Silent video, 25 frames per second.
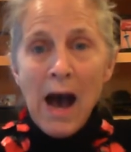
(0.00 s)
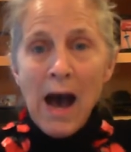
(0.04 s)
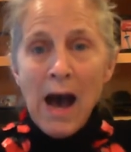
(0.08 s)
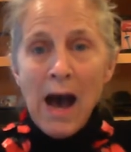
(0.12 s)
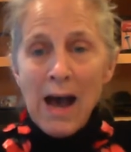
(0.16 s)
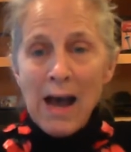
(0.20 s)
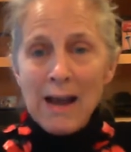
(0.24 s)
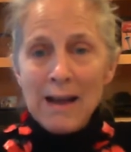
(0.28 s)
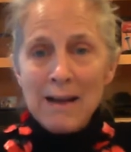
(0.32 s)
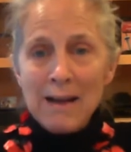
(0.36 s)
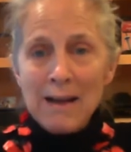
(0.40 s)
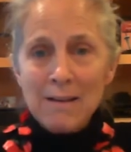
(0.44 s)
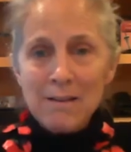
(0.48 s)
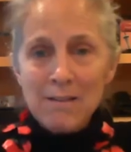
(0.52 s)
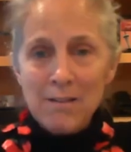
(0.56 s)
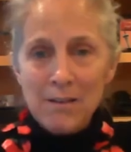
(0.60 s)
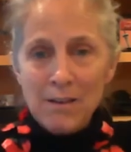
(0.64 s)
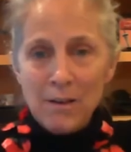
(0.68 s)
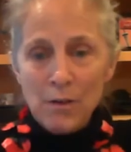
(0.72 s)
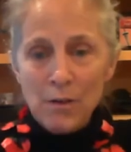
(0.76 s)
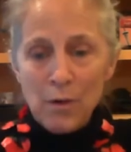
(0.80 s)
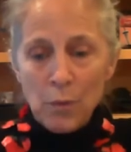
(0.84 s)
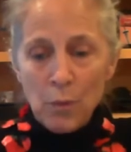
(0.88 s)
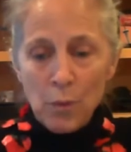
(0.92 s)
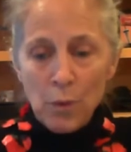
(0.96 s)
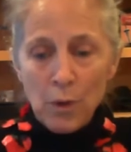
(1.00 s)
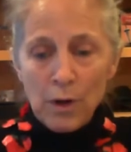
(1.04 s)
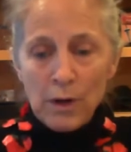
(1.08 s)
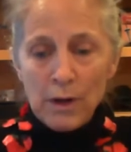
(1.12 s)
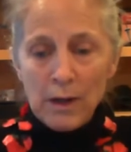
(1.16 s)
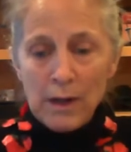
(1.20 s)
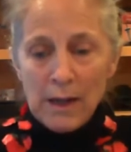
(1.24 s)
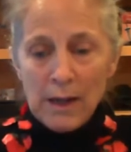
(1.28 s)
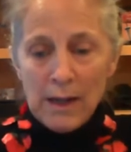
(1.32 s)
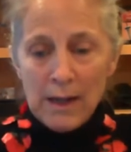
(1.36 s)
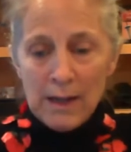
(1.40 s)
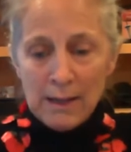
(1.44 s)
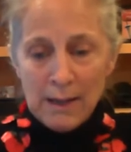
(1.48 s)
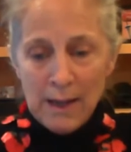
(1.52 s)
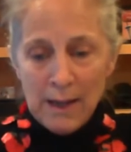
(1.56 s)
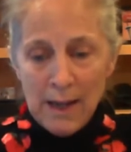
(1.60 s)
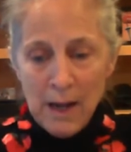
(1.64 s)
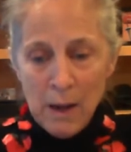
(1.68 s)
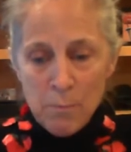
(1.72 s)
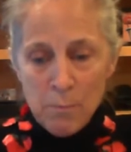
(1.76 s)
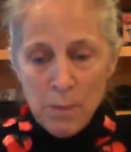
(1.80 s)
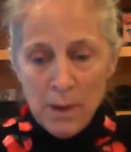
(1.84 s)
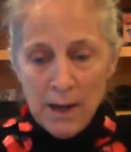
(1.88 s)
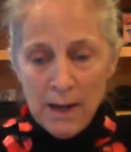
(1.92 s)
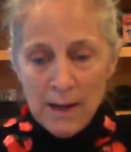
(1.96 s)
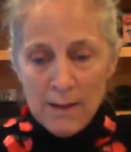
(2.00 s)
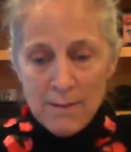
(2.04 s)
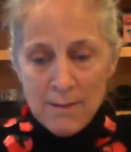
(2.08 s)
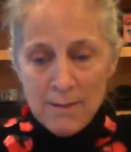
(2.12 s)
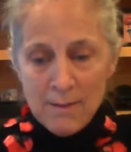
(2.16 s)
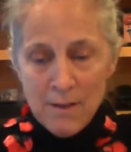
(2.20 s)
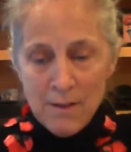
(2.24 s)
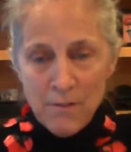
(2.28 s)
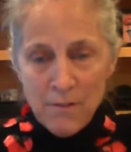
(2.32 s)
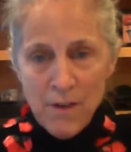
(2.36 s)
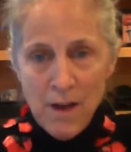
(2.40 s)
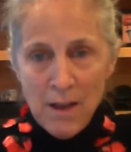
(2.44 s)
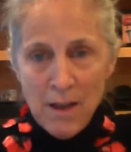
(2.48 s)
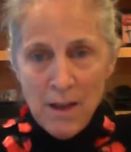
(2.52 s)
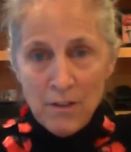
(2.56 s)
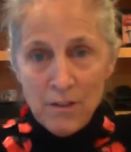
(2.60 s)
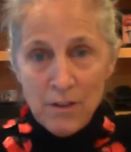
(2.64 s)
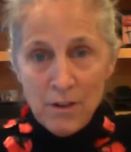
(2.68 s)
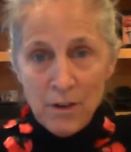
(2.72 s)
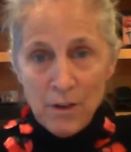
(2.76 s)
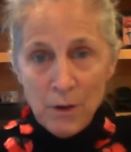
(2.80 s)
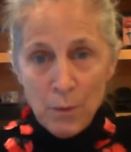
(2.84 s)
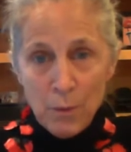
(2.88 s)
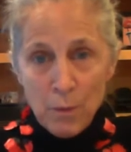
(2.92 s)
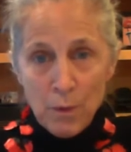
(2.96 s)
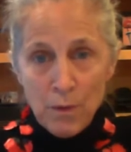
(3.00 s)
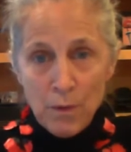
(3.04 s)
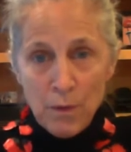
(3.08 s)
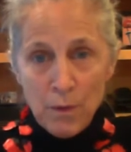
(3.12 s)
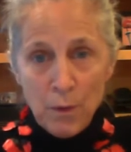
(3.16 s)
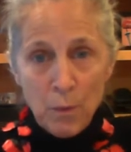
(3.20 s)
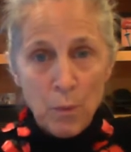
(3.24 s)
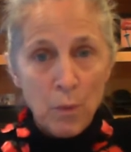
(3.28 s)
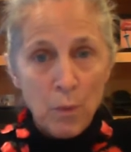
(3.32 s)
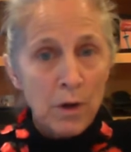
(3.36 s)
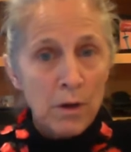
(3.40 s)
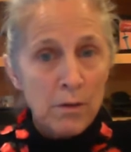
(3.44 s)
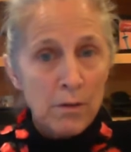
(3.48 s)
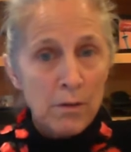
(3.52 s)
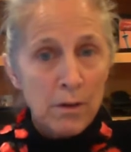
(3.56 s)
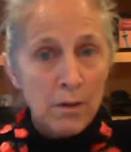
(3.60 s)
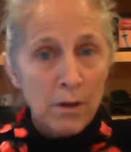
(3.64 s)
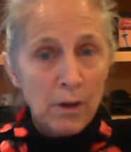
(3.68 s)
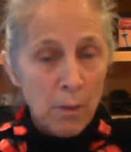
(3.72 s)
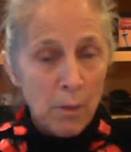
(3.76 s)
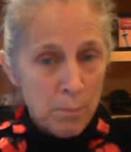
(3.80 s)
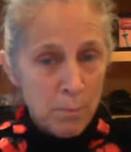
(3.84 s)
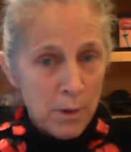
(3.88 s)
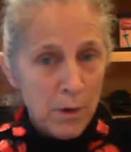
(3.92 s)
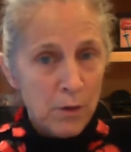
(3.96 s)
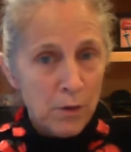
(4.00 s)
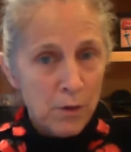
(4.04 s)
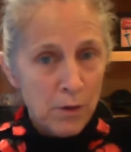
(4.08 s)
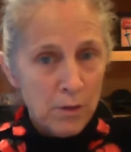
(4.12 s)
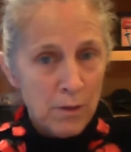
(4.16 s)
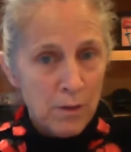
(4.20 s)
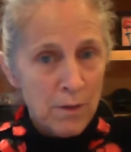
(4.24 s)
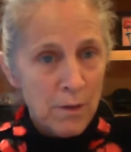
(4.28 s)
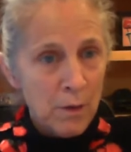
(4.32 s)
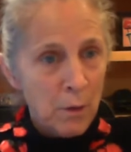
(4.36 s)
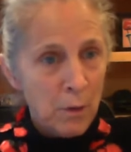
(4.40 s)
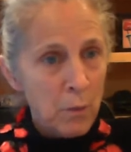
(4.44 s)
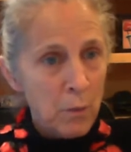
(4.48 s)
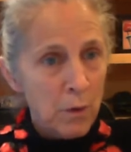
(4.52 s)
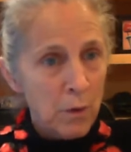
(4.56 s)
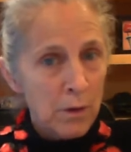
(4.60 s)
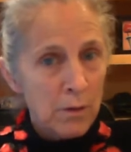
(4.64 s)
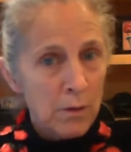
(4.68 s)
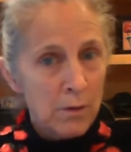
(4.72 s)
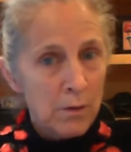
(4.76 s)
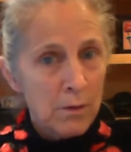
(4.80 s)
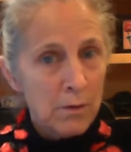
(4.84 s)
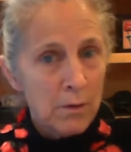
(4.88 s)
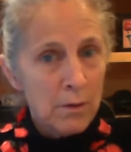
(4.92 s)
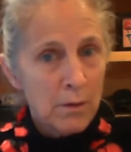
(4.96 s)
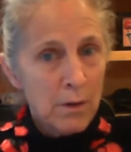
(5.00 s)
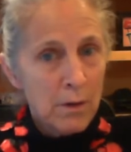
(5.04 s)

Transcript: I did work in campaigns as a volunteer where there weren't computers and there weren't